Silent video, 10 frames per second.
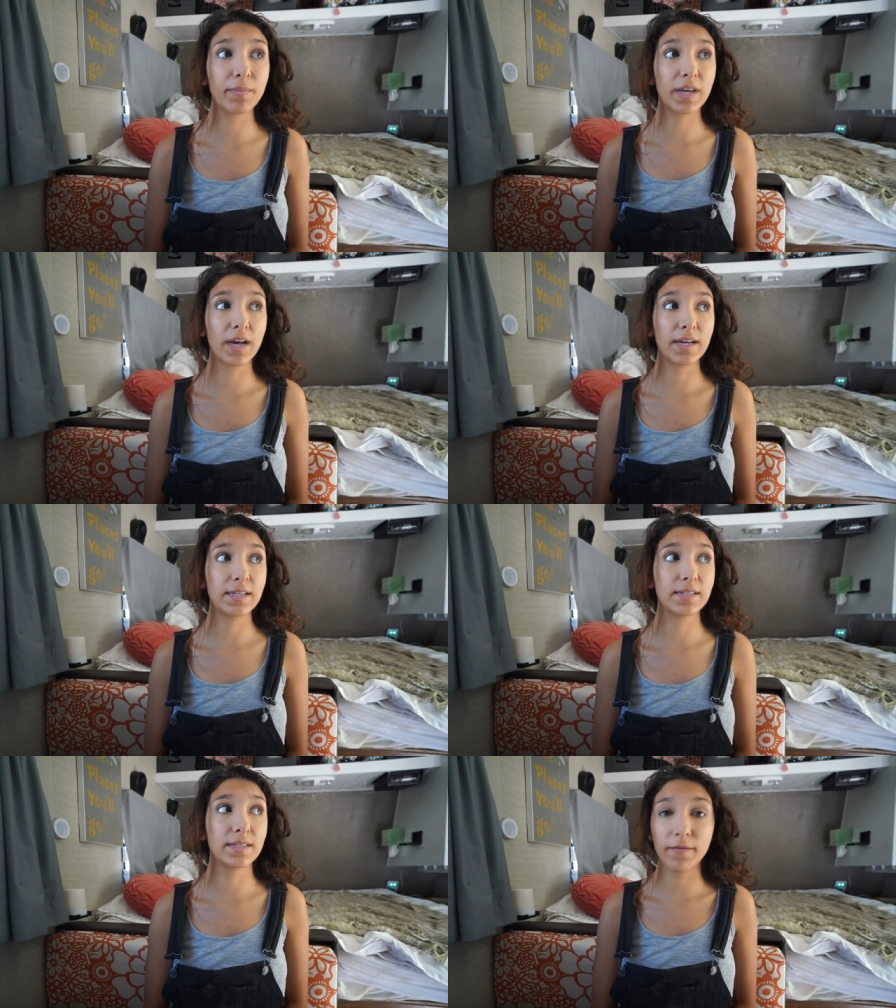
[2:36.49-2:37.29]

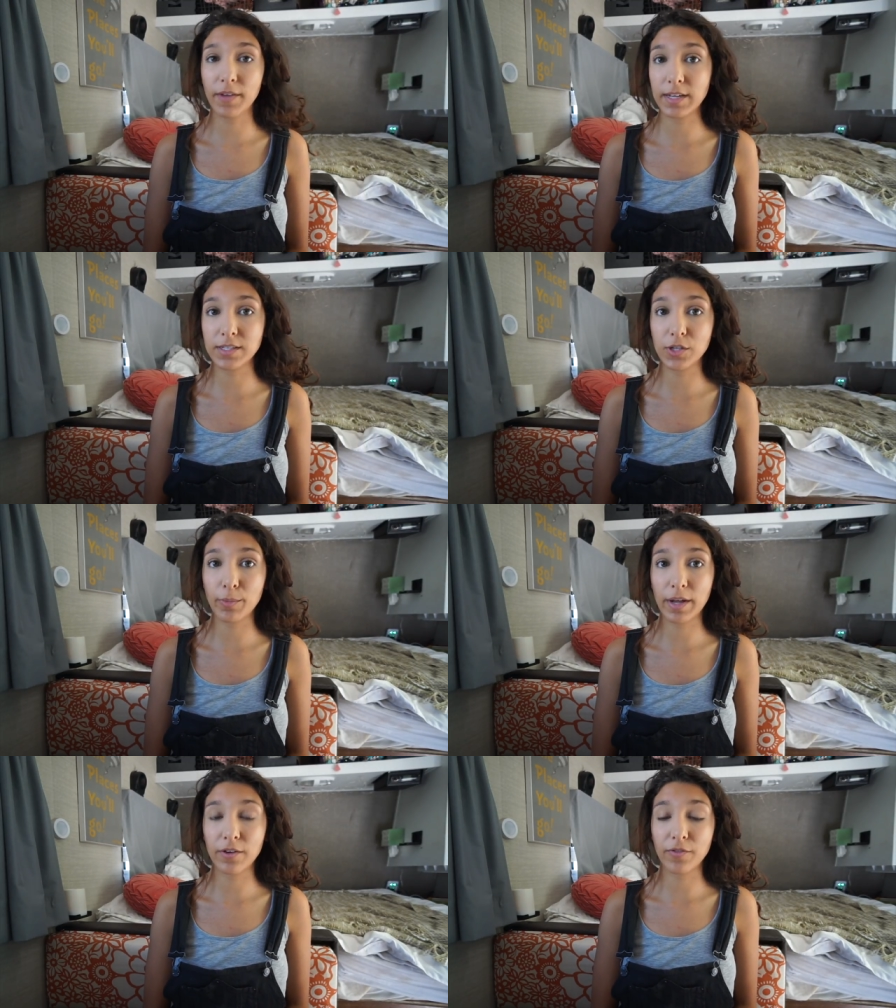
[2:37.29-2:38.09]
because vans are
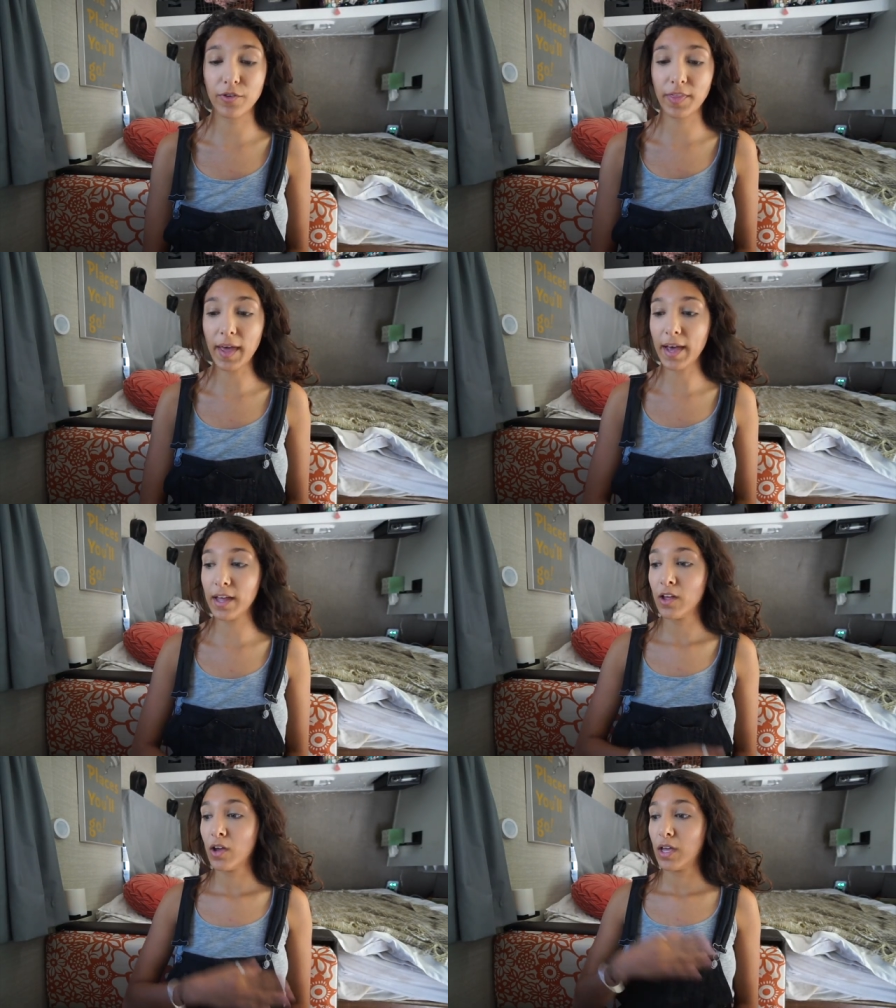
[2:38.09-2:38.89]
better for that
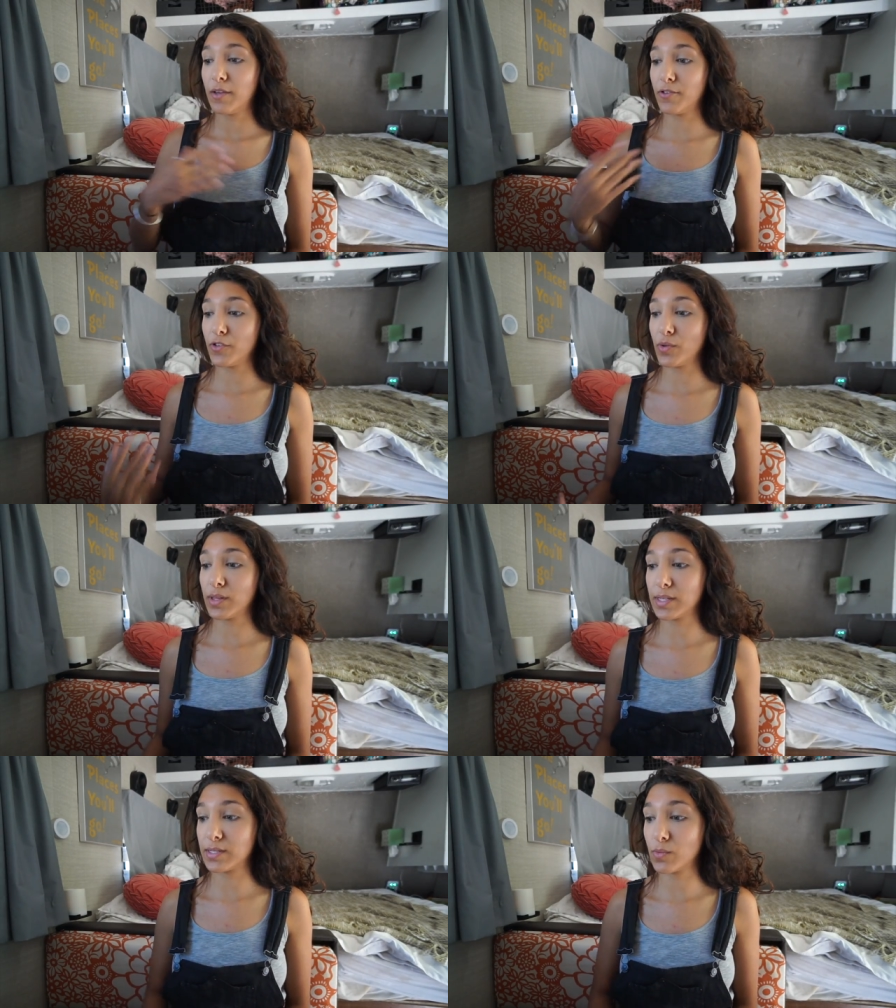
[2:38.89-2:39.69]
if you're doing
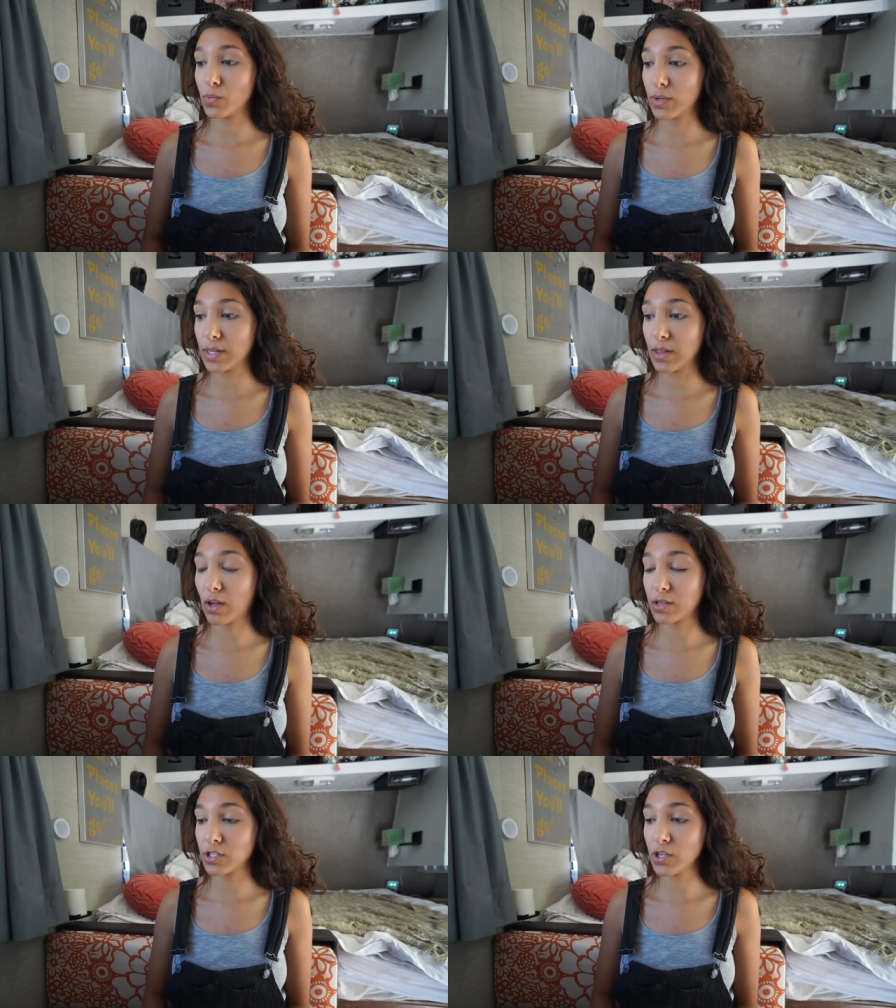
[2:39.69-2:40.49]
this really
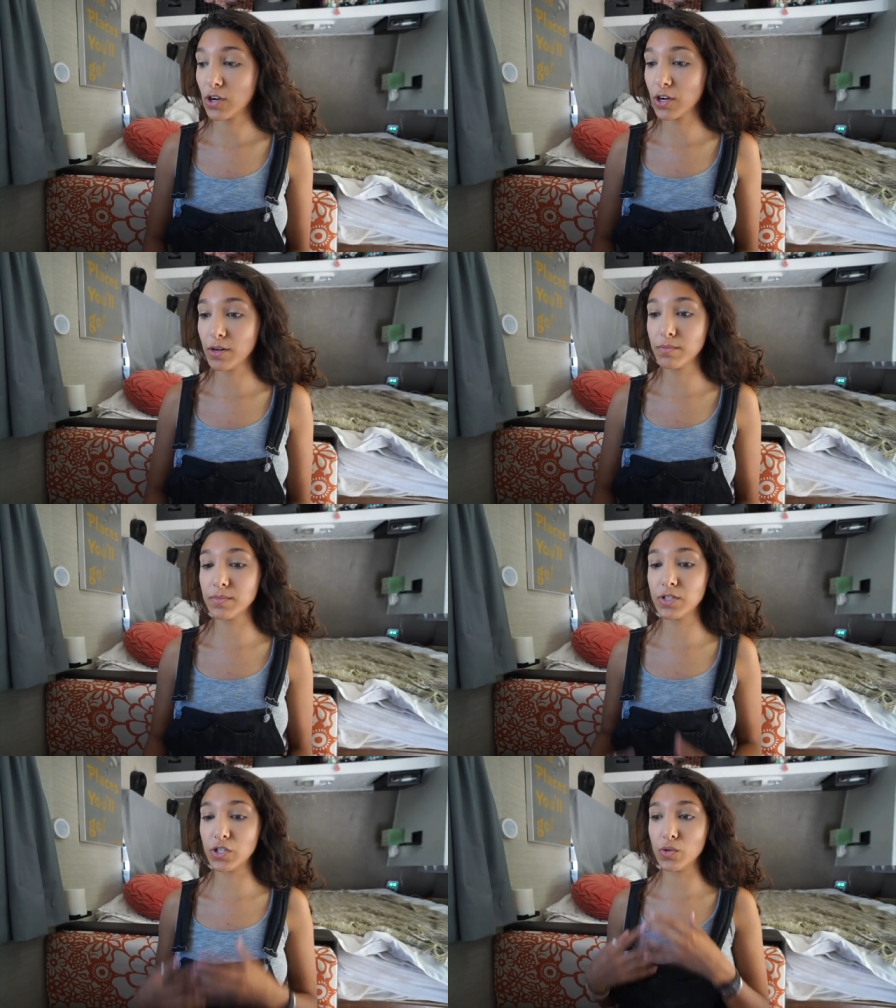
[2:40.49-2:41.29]
long
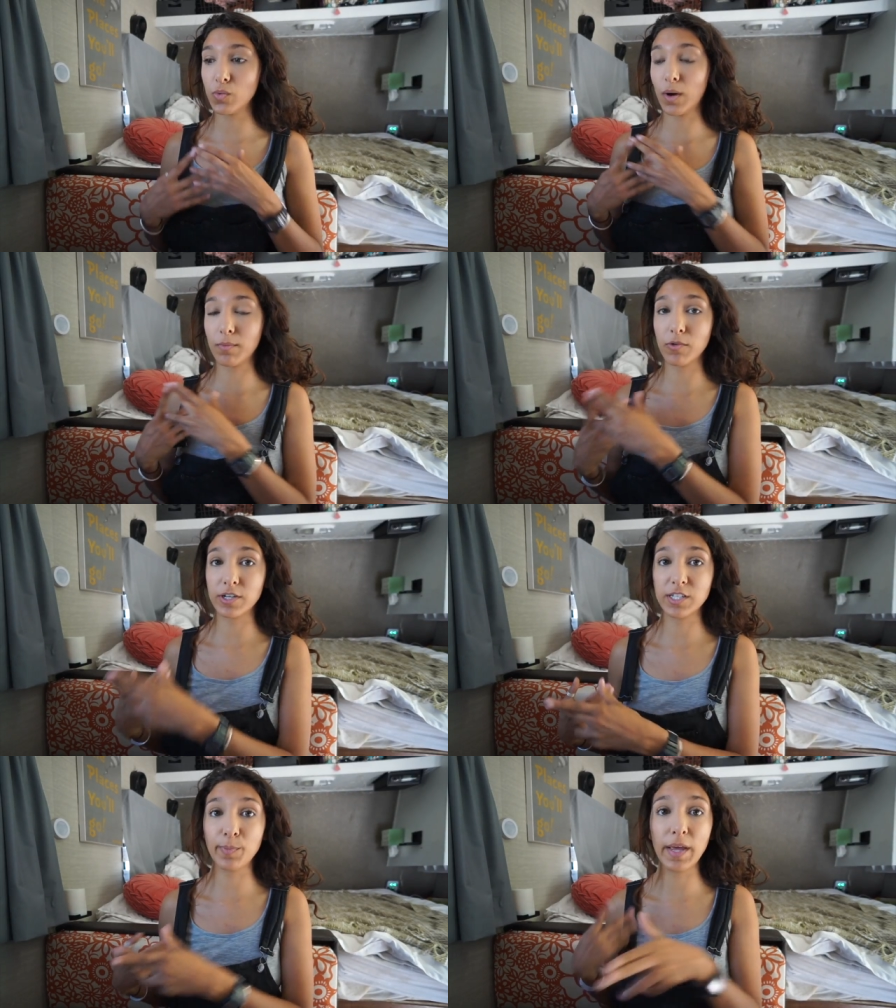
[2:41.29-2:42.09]
term, do you want more
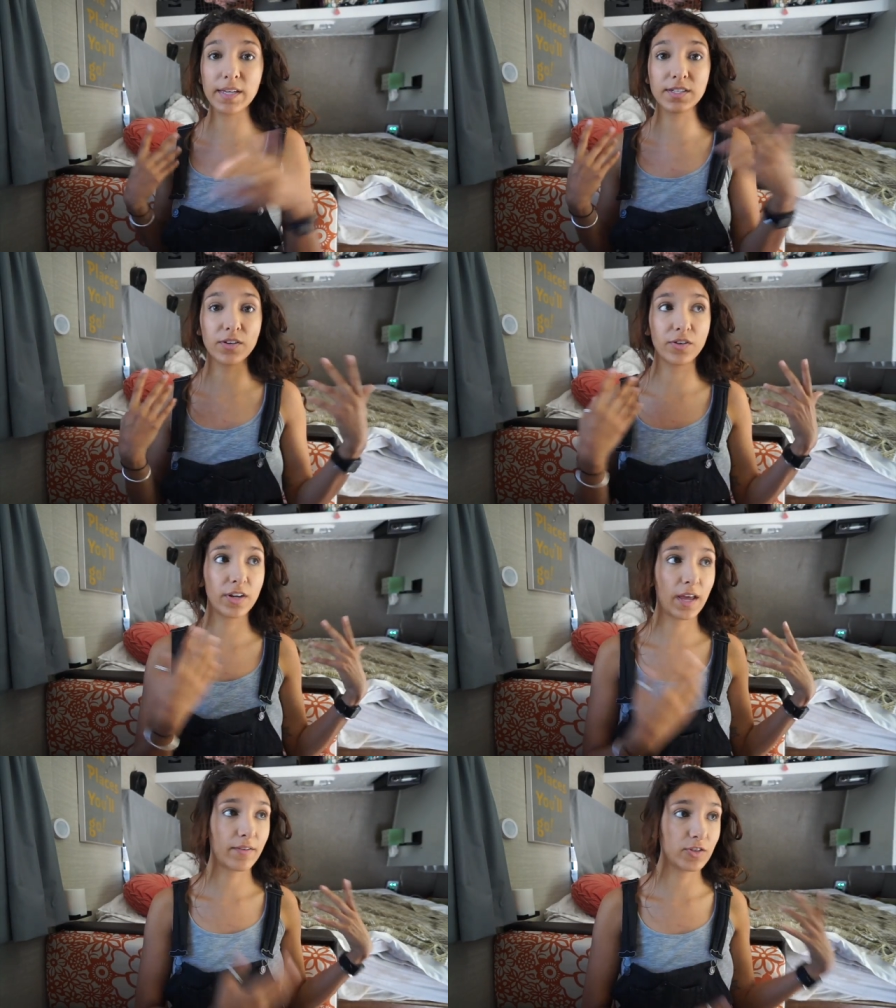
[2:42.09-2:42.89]
space? Are you
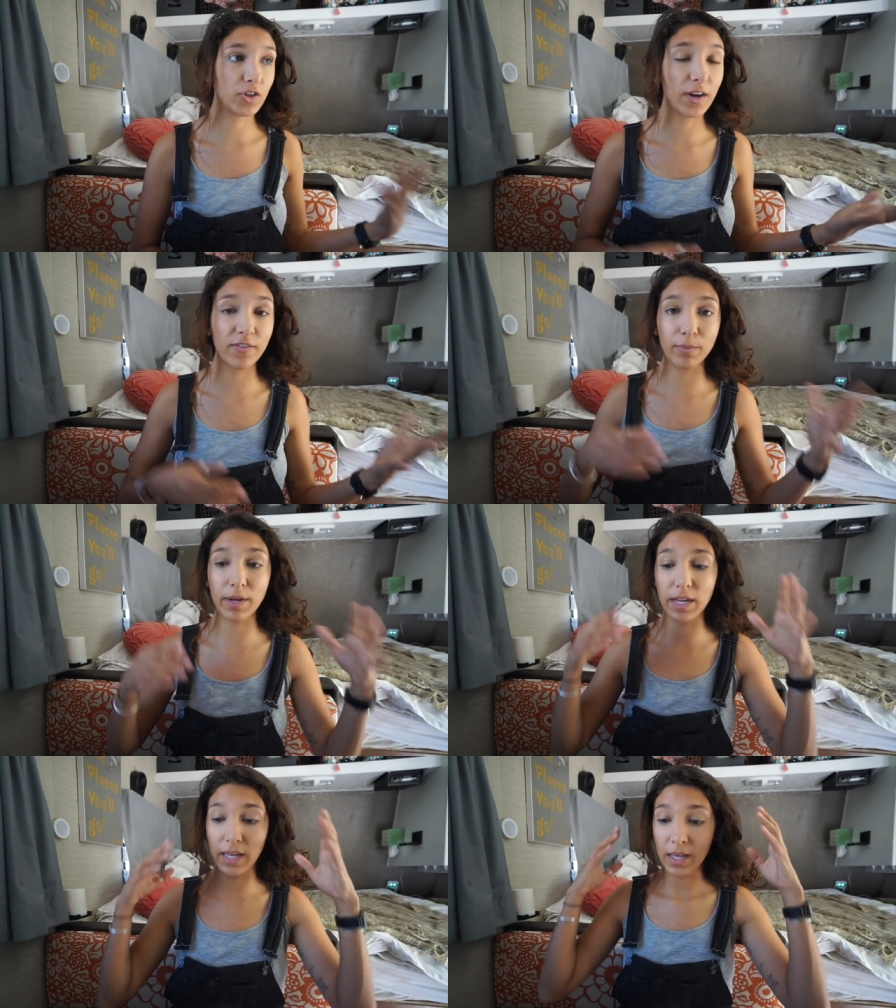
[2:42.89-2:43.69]
going to have a travel
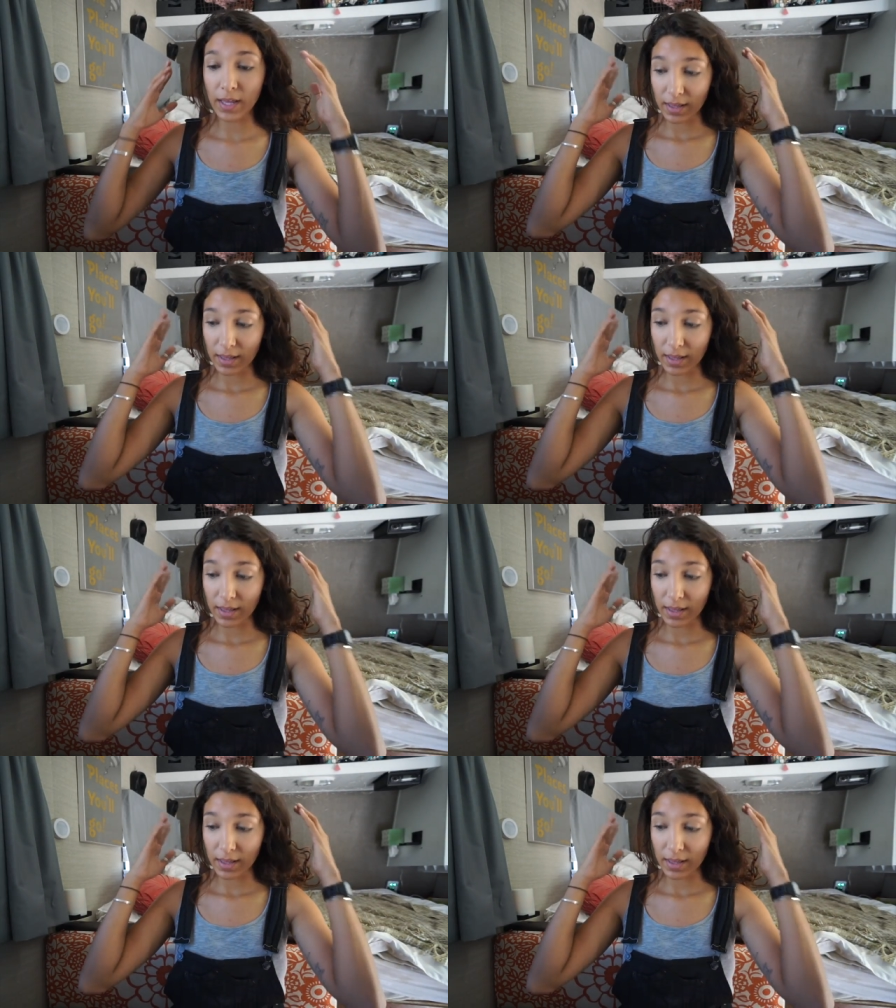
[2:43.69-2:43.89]
buddy?